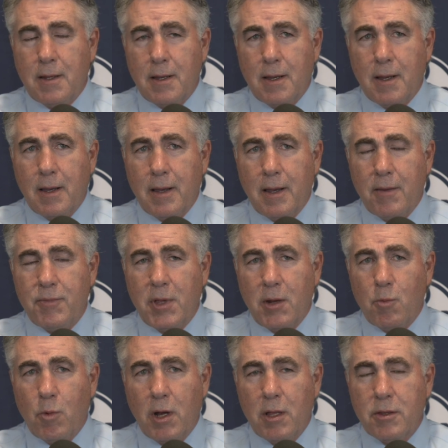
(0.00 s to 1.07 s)
have
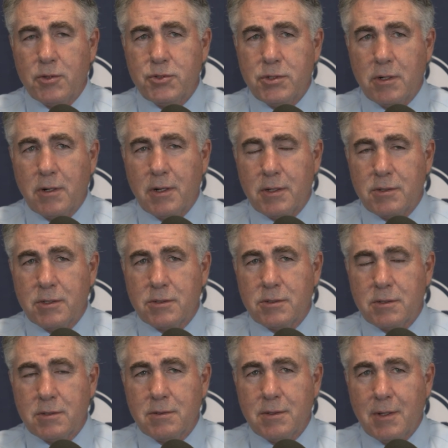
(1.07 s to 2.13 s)
done well this year. It just
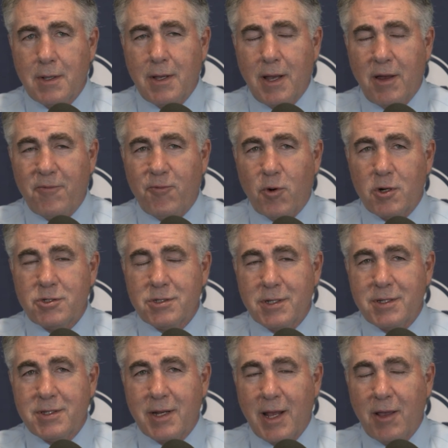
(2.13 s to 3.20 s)

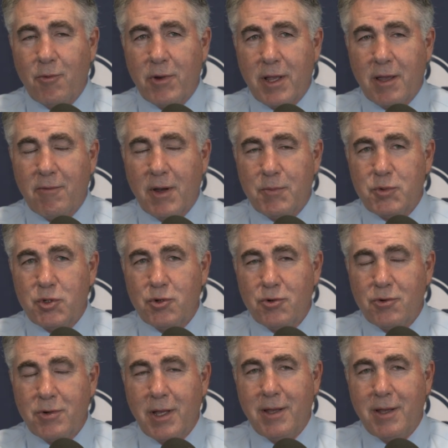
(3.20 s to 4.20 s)
Unfortunately, tonight we gave up two